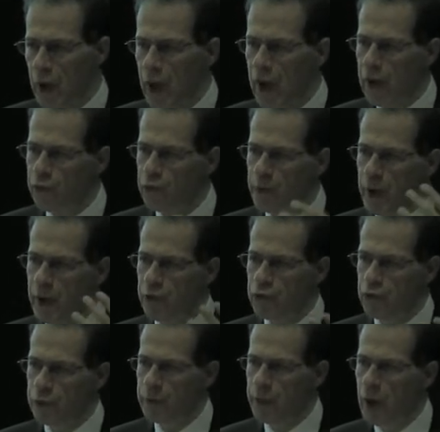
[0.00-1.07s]
as
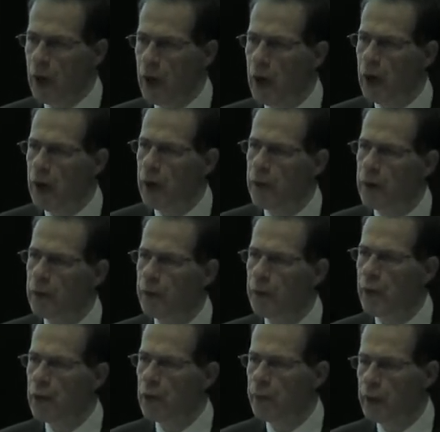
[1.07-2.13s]
measured by
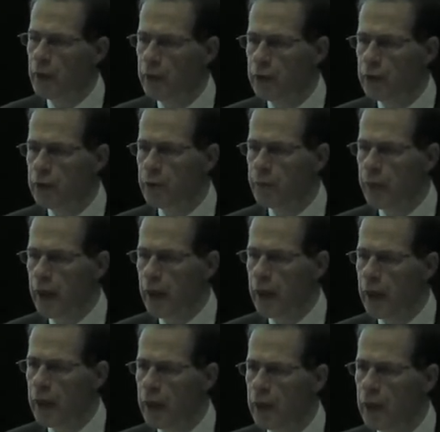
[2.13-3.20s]
their ability to
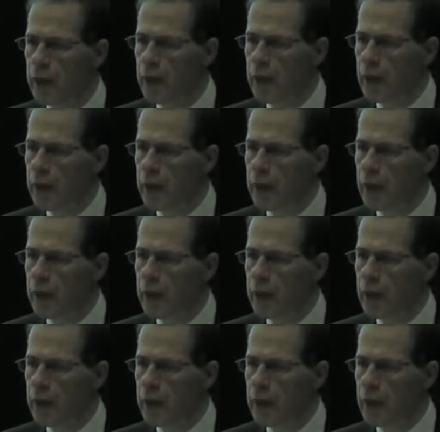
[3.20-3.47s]
pay